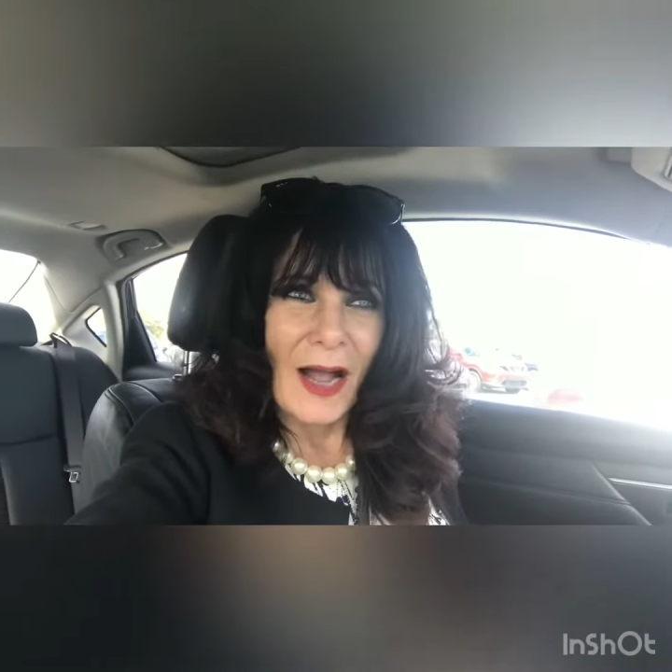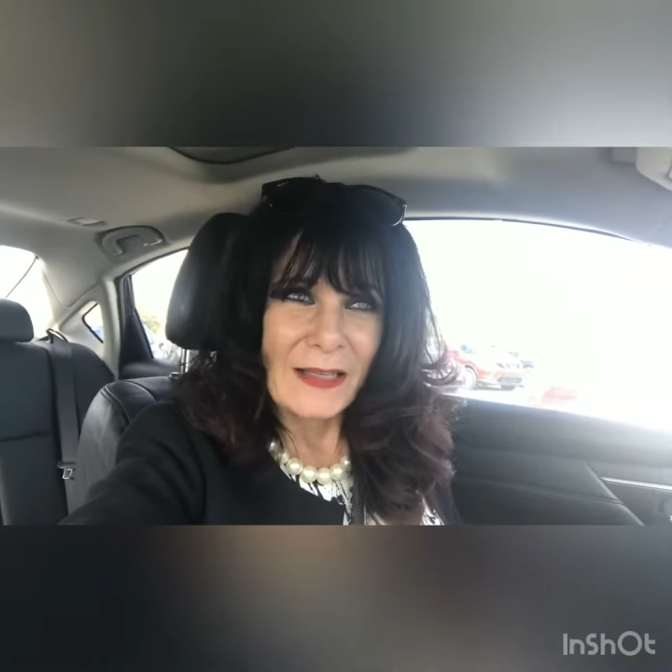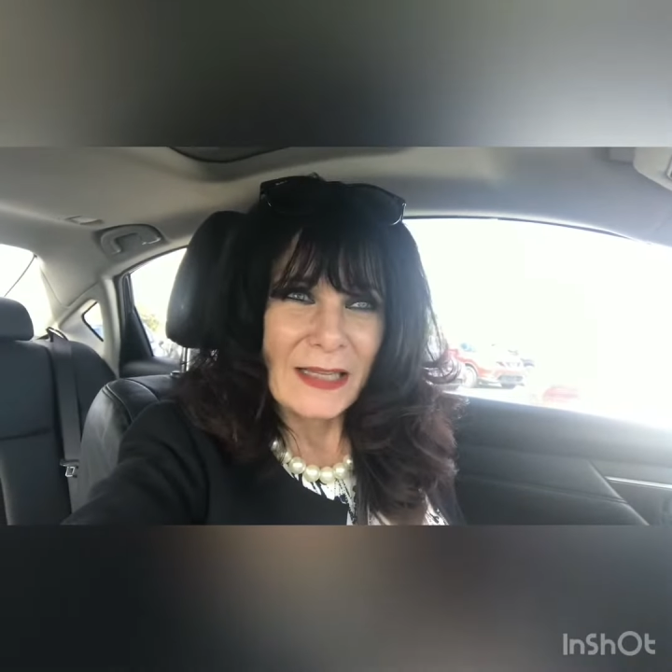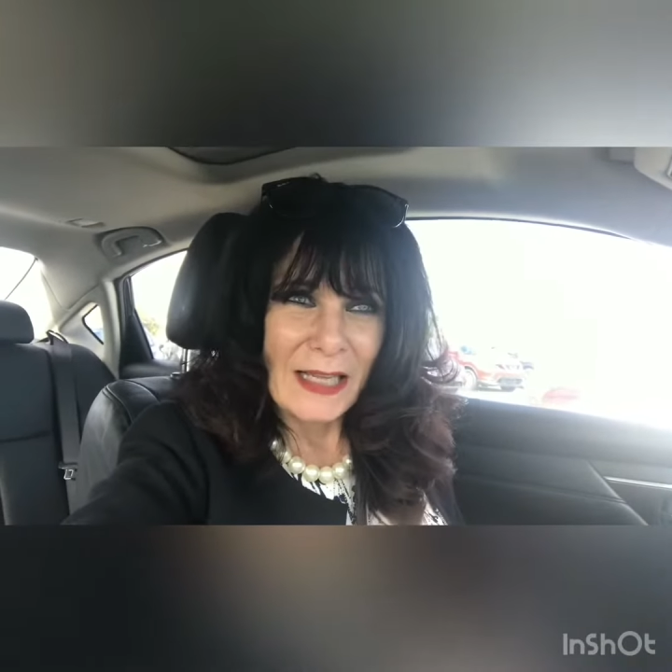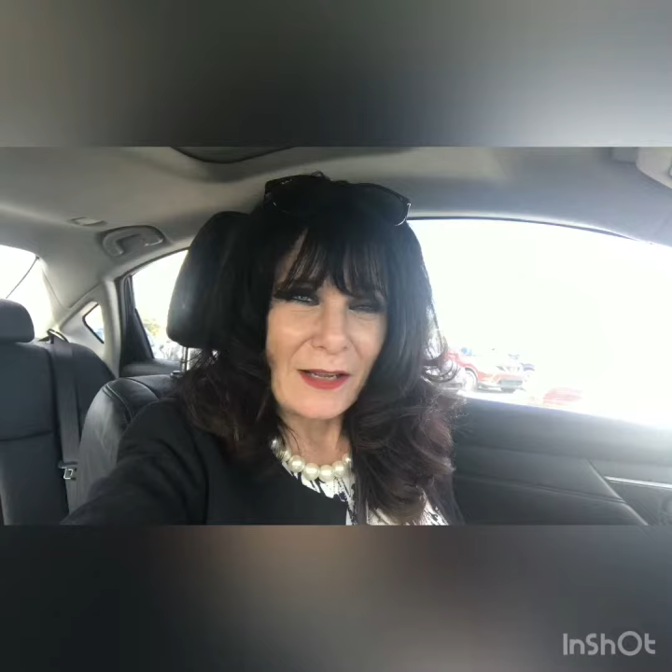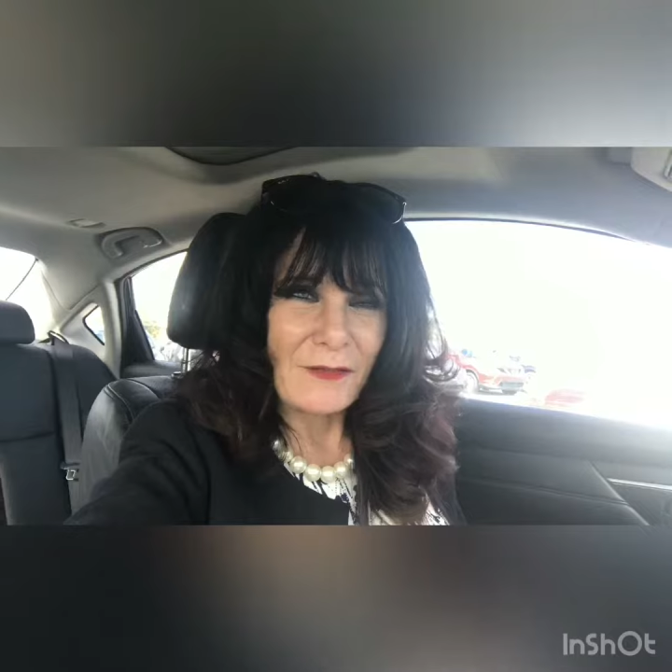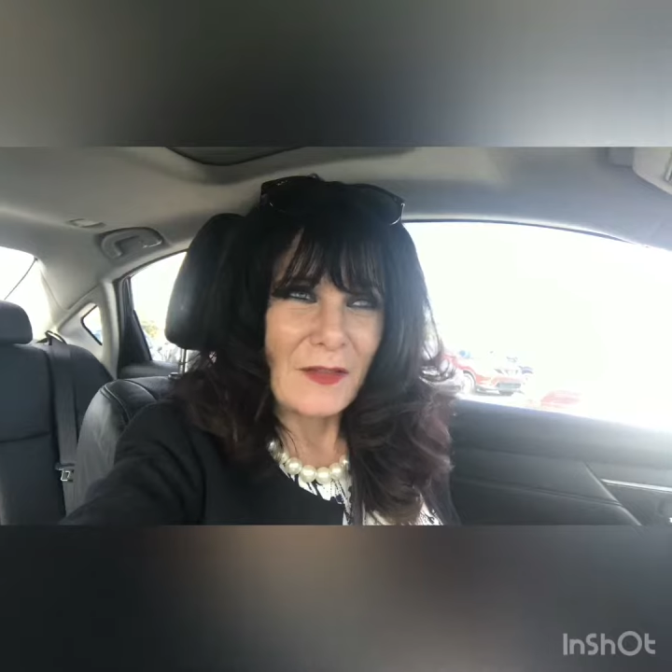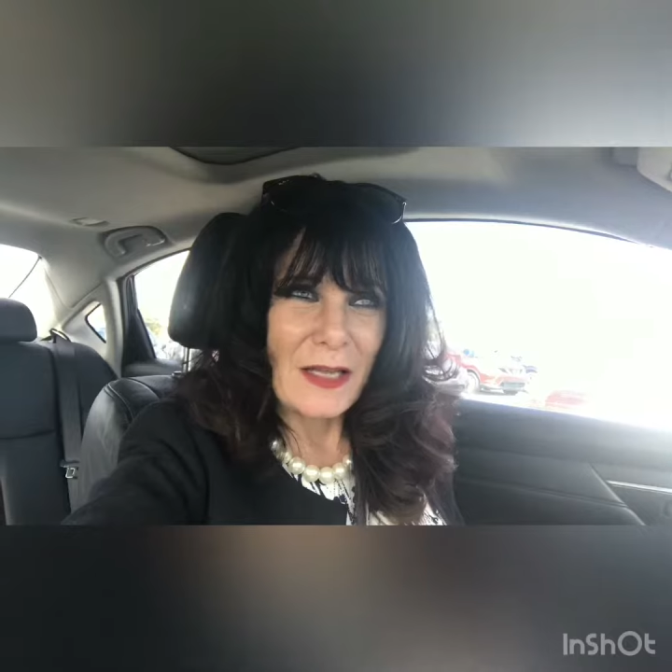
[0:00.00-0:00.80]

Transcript: I leave